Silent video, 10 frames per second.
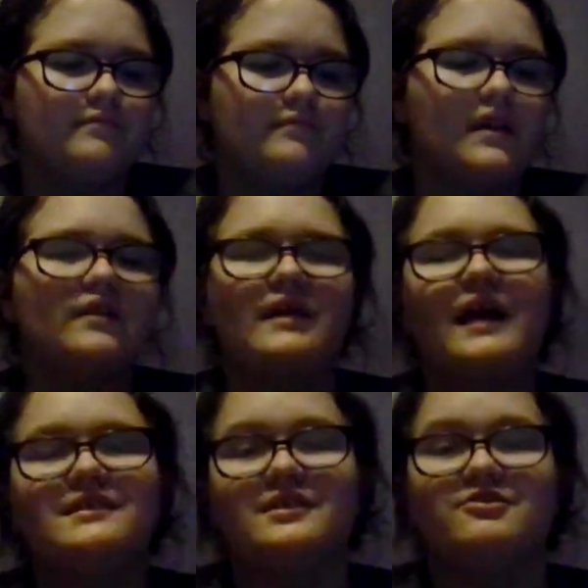Now
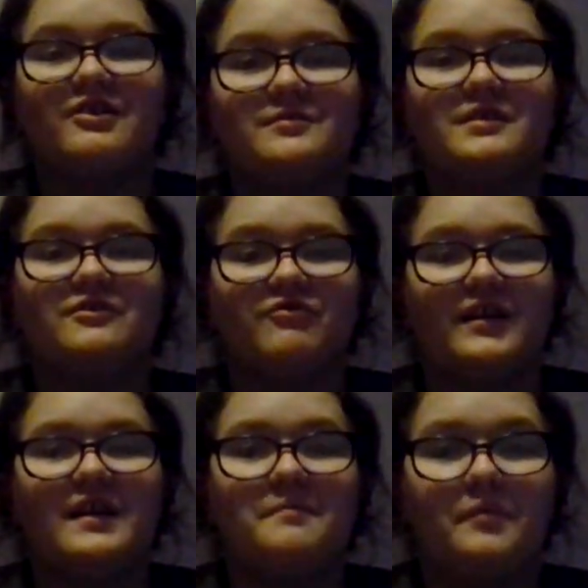that description's
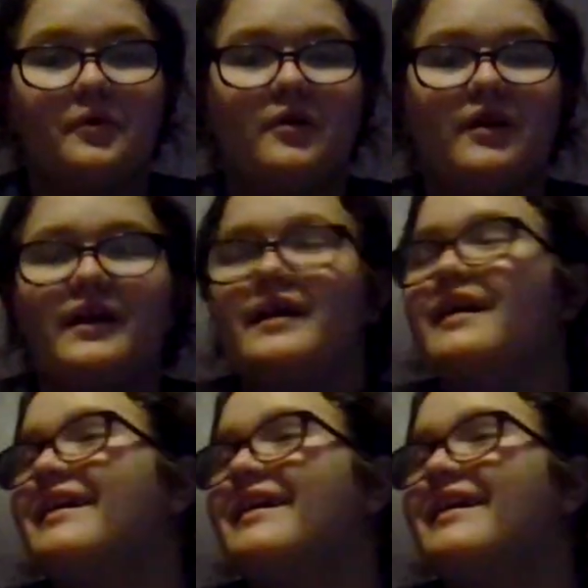freaking boring.